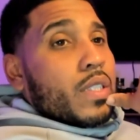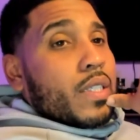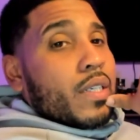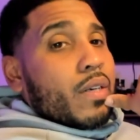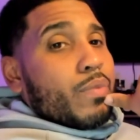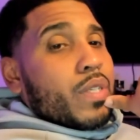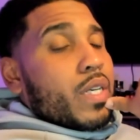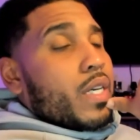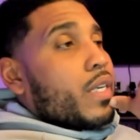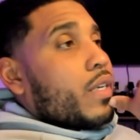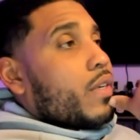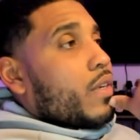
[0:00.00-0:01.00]
You know what I'm
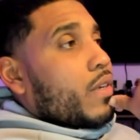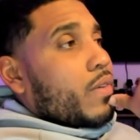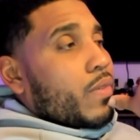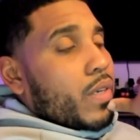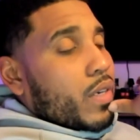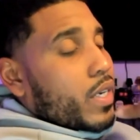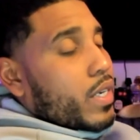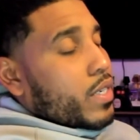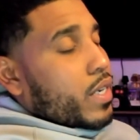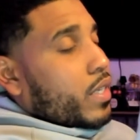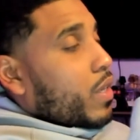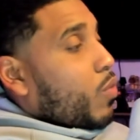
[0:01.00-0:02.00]
saying? No, can't
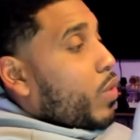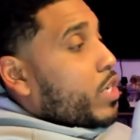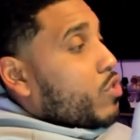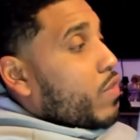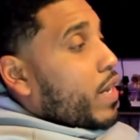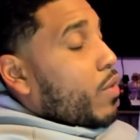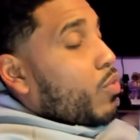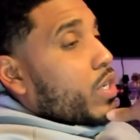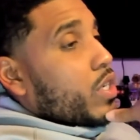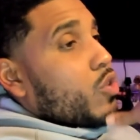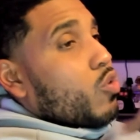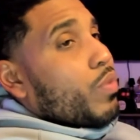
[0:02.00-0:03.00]
take that away. He's great at what
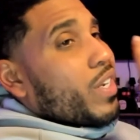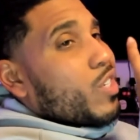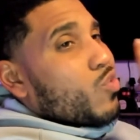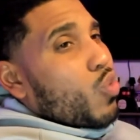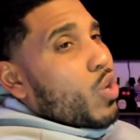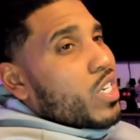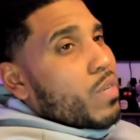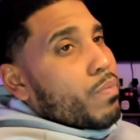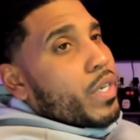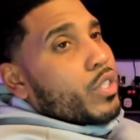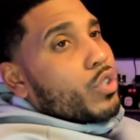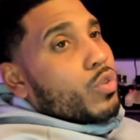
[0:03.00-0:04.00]
he do, but he's
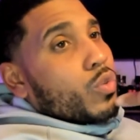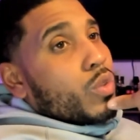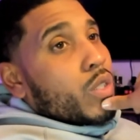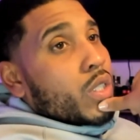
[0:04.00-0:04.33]
one-dimensional.